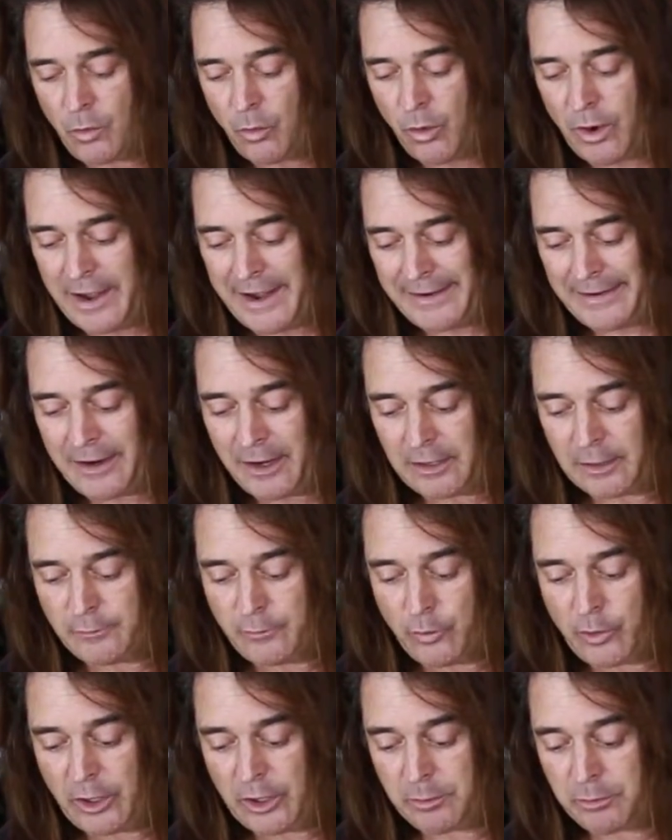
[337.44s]
wine,
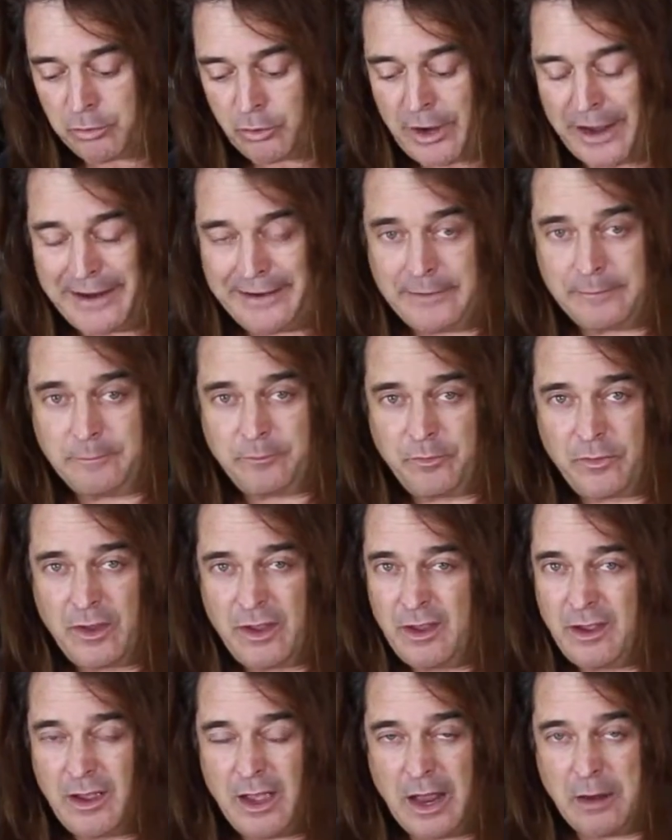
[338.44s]
olive oil, bread,
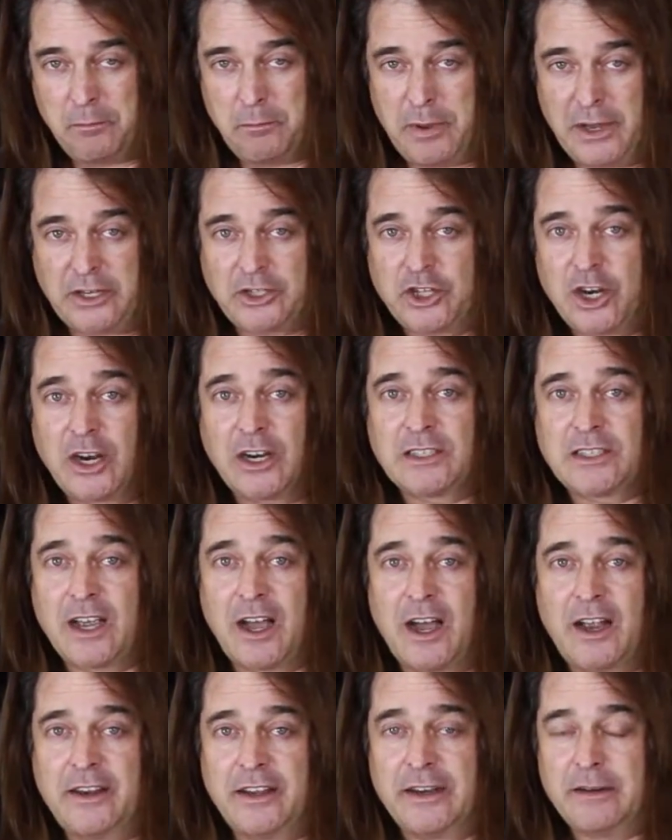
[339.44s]
and big chunks
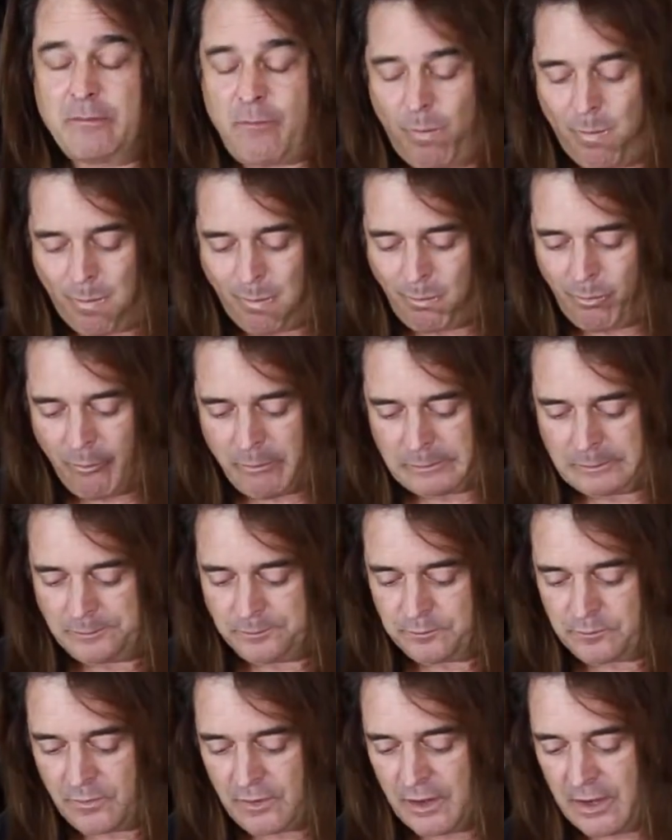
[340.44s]
of onion,
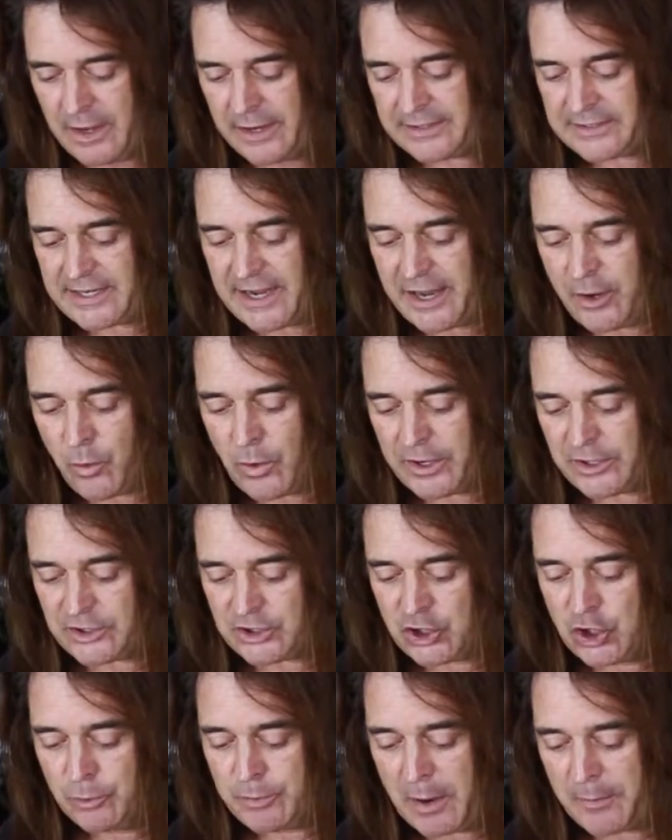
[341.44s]
and say you want to
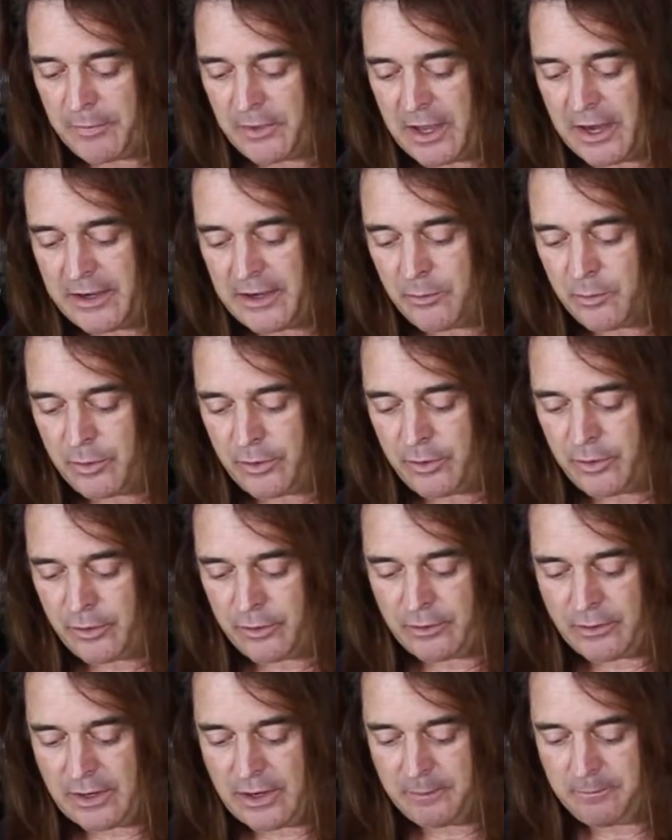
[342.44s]
scoop up the onion with
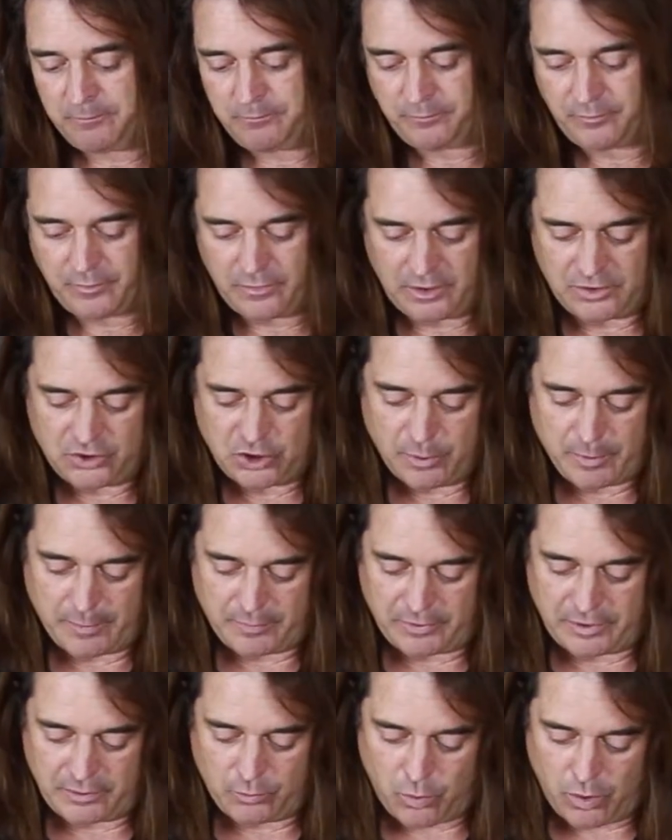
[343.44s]
your, scoop
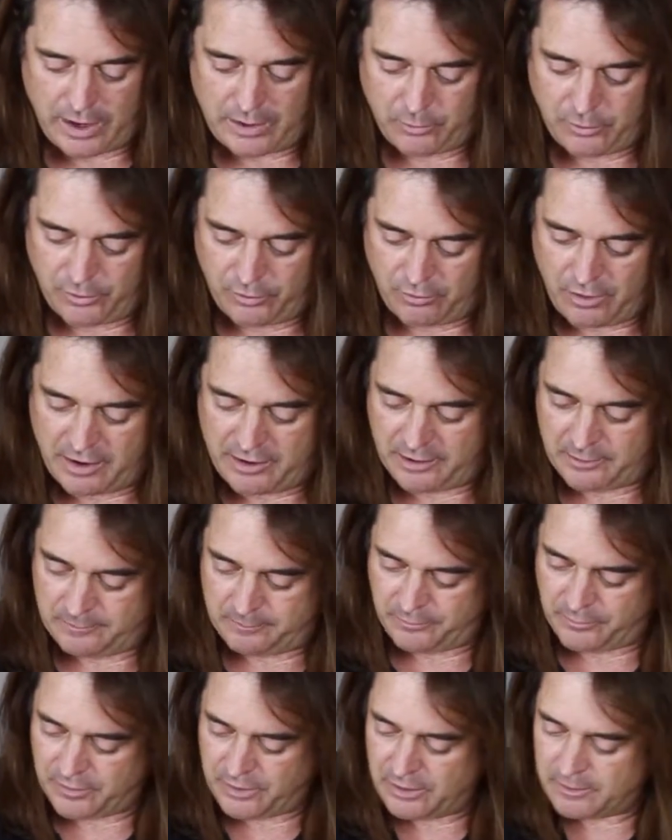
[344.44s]
up the wine with your
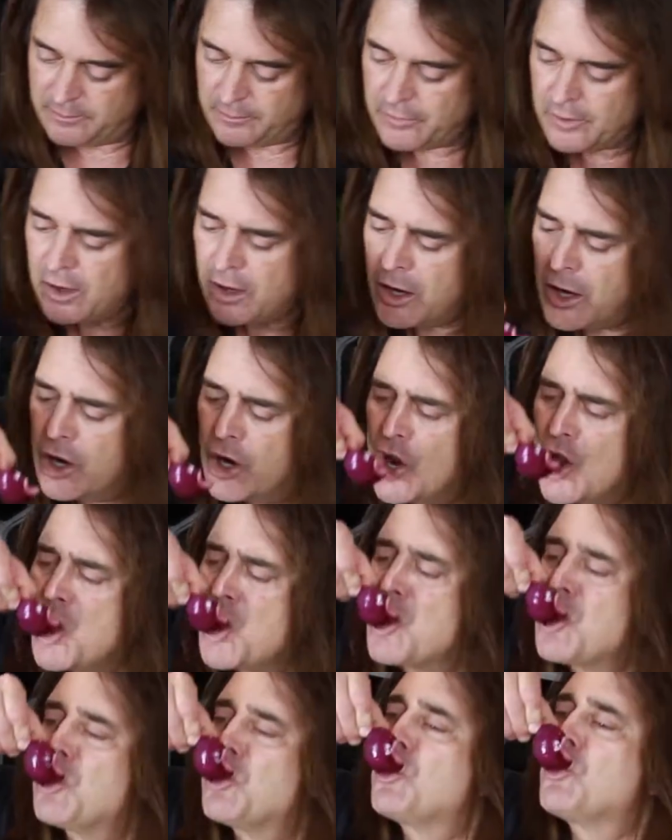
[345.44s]
onion, and
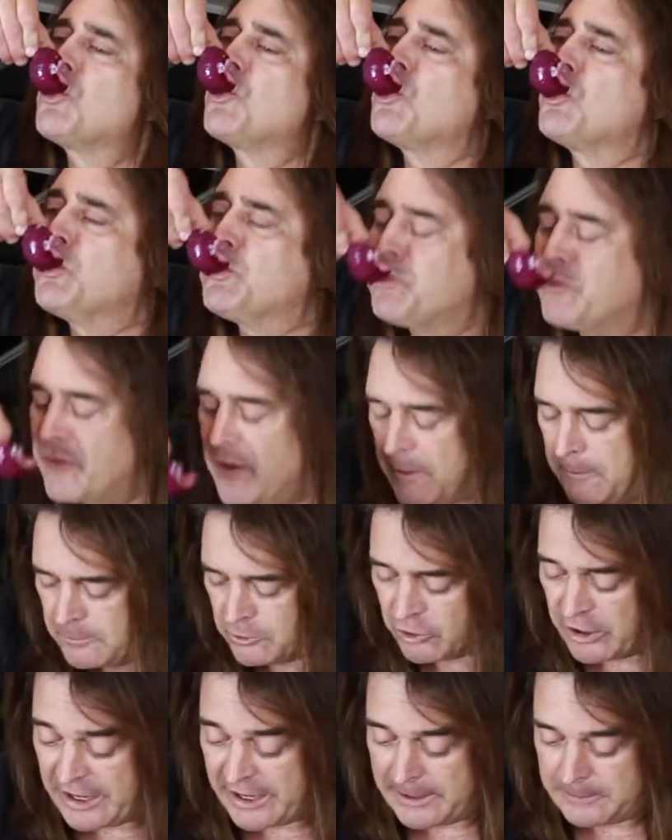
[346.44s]

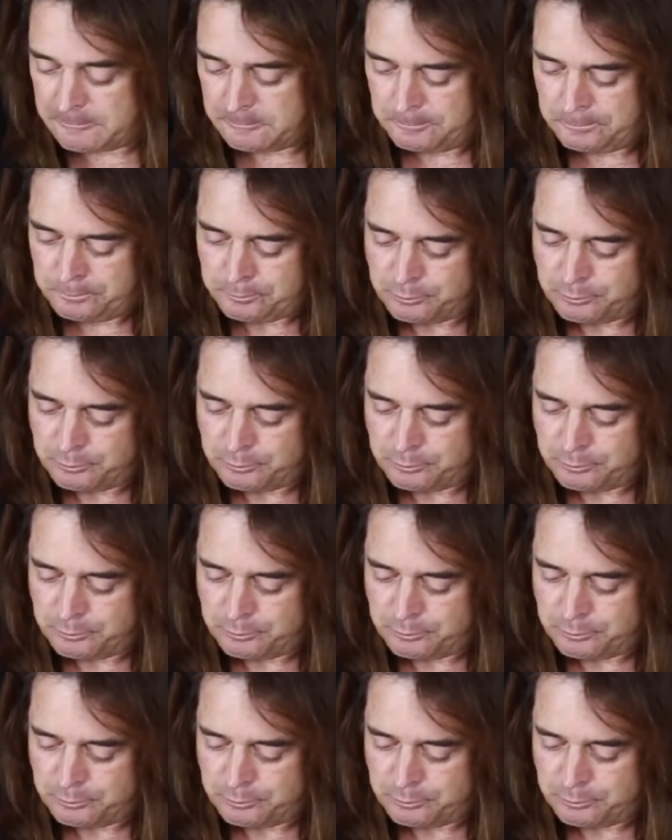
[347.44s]
drink it.